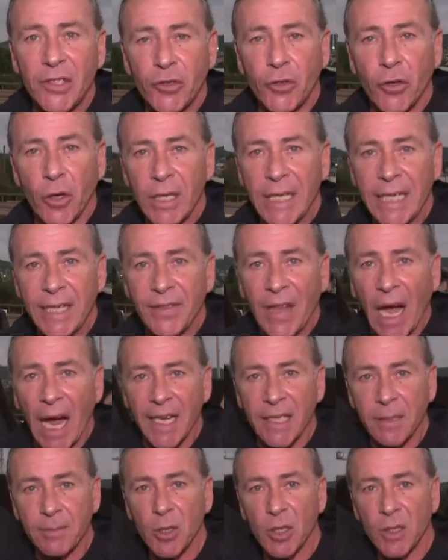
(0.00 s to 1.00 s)
lead to an
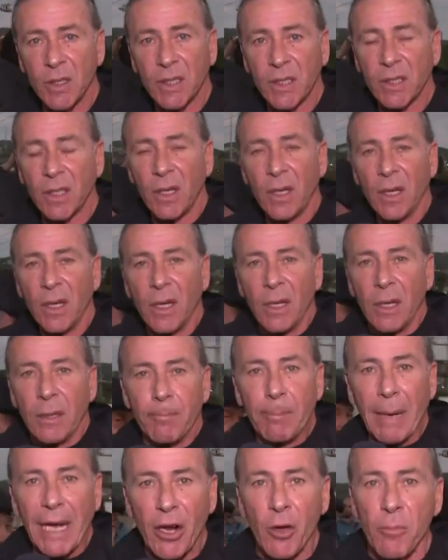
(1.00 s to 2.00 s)
indictment.
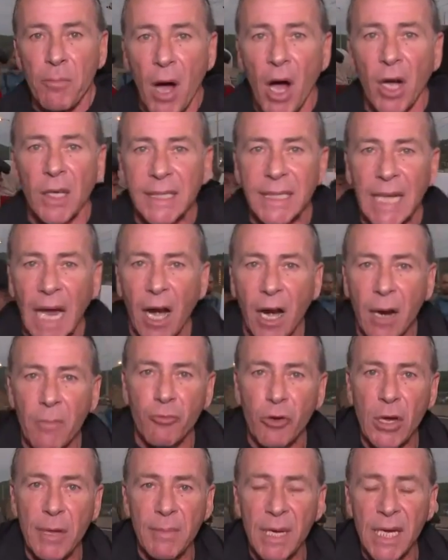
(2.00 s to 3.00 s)
But amongst
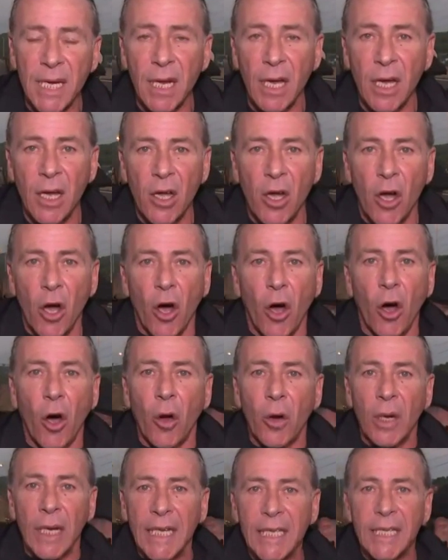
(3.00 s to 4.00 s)
Arab women,
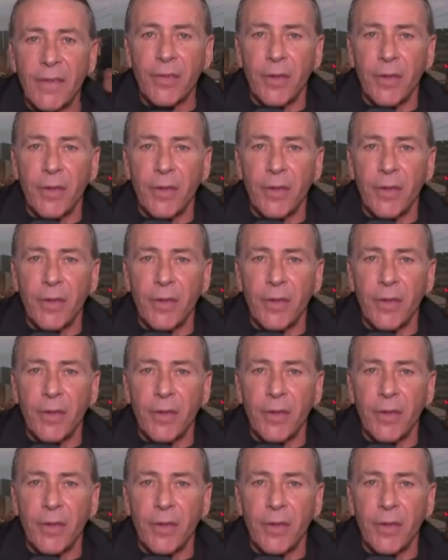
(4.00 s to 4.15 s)
only